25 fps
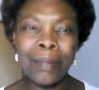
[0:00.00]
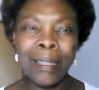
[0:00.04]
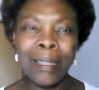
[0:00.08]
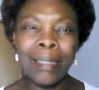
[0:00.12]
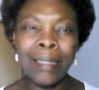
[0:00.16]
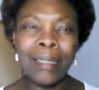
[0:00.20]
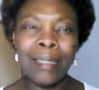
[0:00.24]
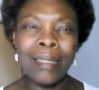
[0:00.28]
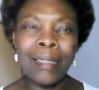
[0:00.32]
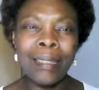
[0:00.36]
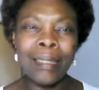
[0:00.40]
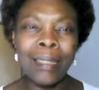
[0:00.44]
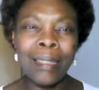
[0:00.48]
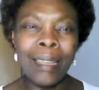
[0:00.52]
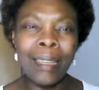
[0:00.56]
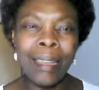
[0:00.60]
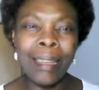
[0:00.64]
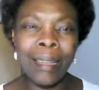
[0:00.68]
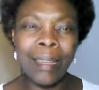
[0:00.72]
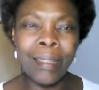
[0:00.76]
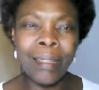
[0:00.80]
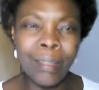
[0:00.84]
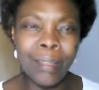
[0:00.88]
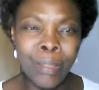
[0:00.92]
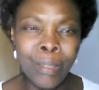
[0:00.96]
any
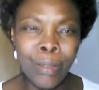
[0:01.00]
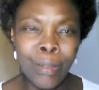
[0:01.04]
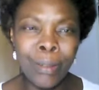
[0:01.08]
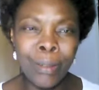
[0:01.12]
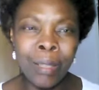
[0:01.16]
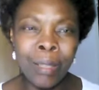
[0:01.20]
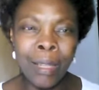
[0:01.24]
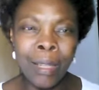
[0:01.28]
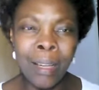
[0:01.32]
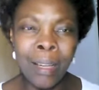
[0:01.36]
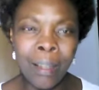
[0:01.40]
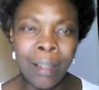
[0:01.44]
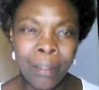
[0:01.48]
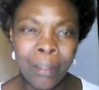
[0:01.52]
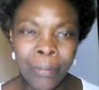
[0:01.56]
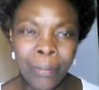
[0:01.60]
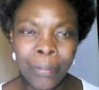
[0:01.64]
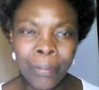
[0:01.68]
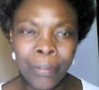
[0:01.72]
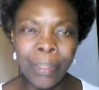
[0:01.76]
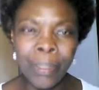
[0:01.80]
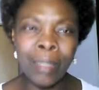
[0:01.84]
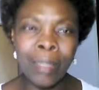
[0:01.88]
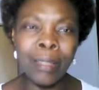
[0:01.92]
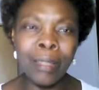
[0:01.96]
eggs or
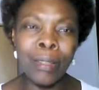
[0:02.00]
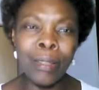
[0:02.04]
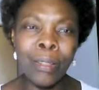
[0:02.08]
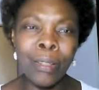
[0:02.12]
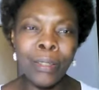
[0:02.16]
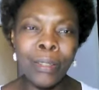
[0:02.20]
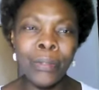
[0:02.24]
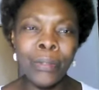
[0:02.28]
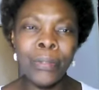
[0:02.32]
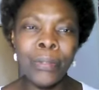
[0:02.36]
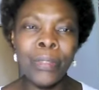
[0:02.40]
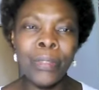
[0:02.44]
larvae of